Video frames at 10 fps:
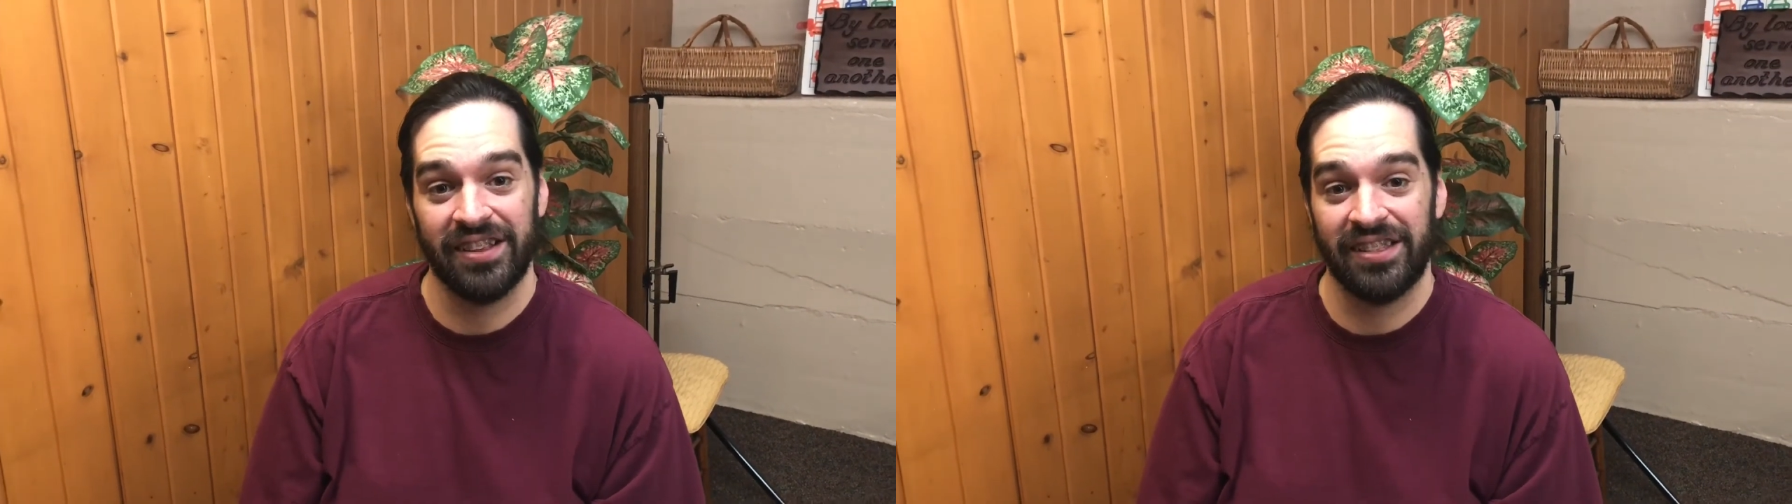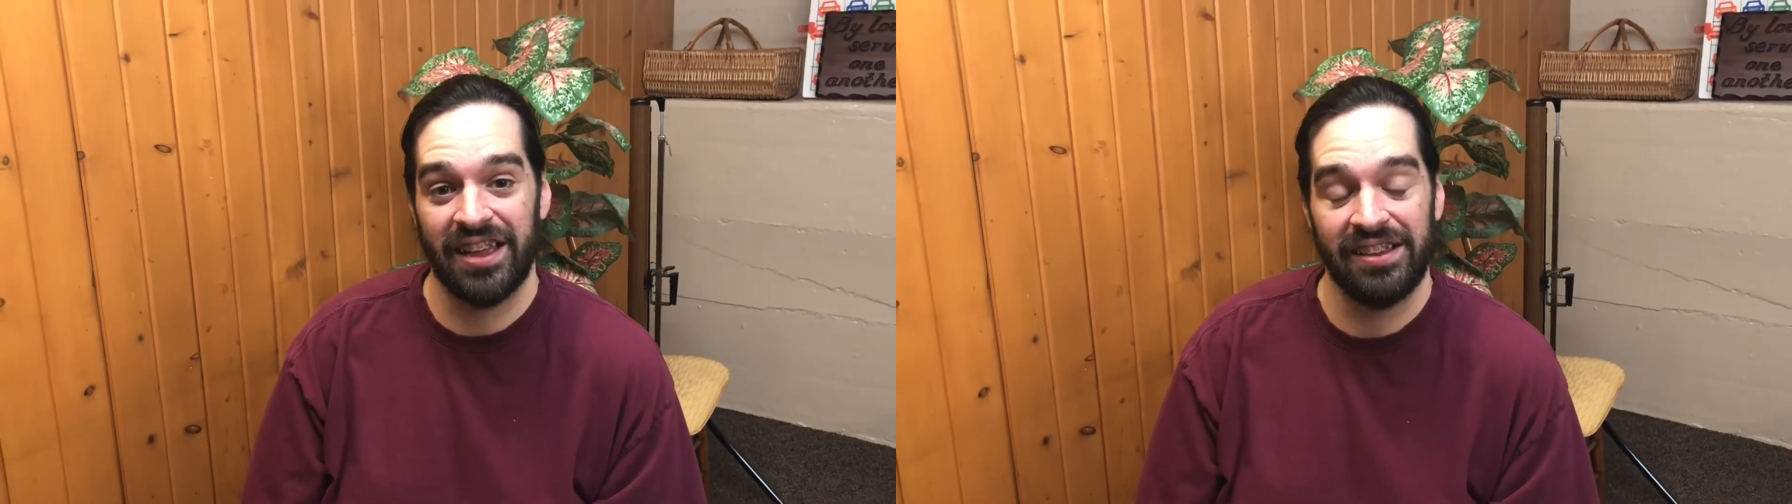
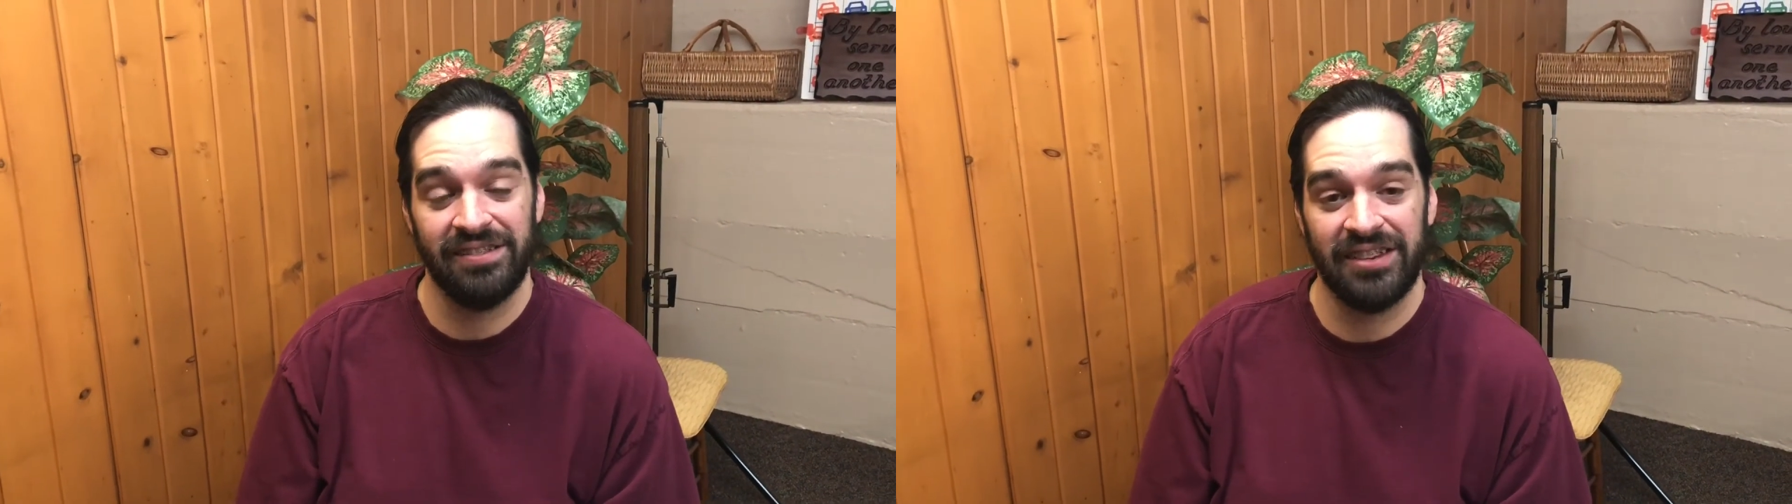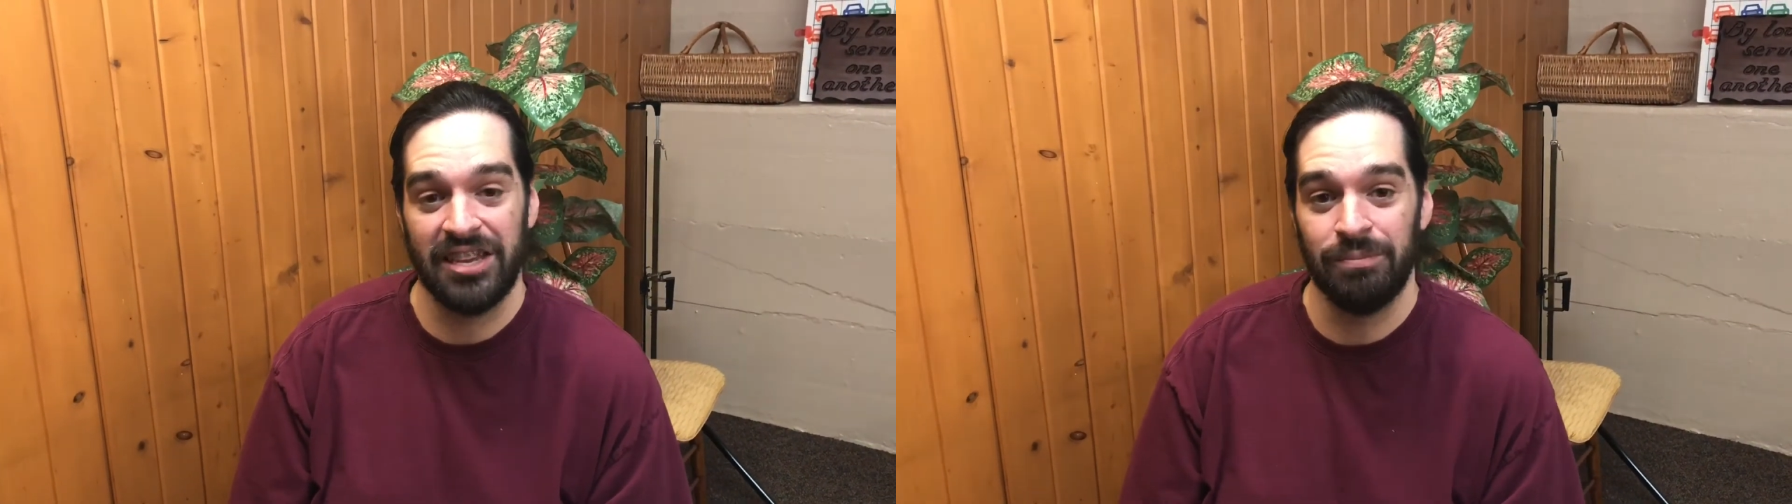that they
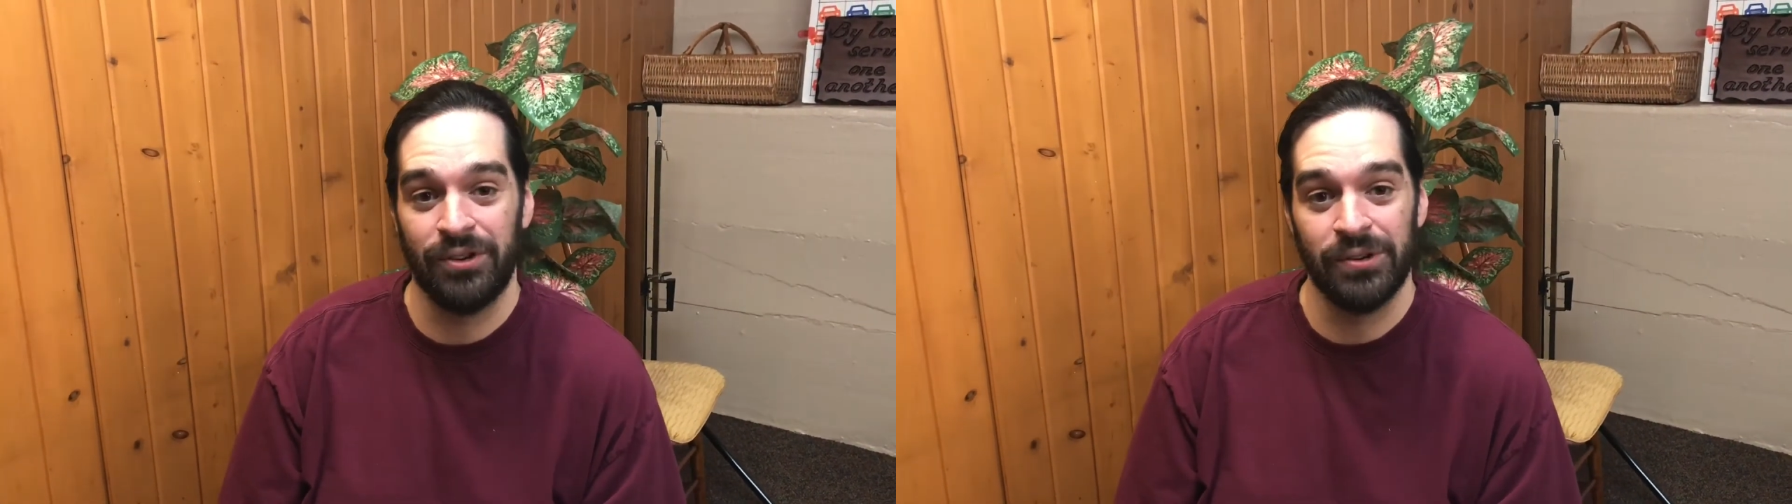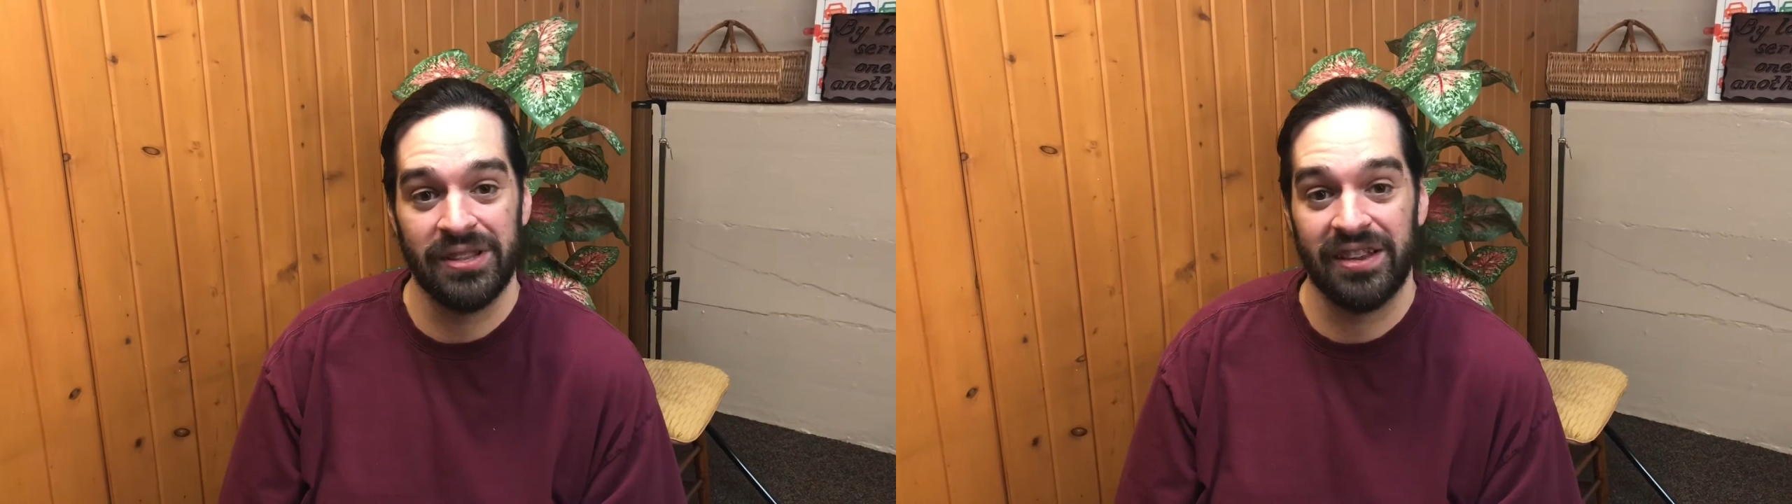keep
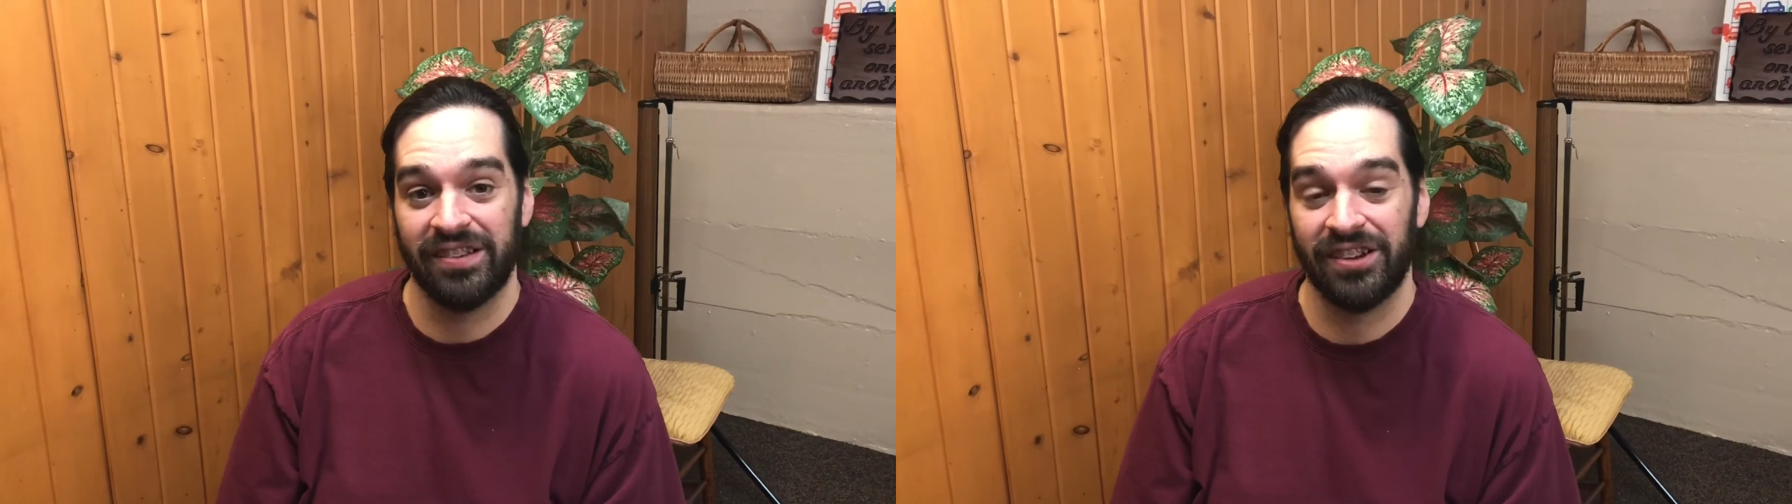doing this.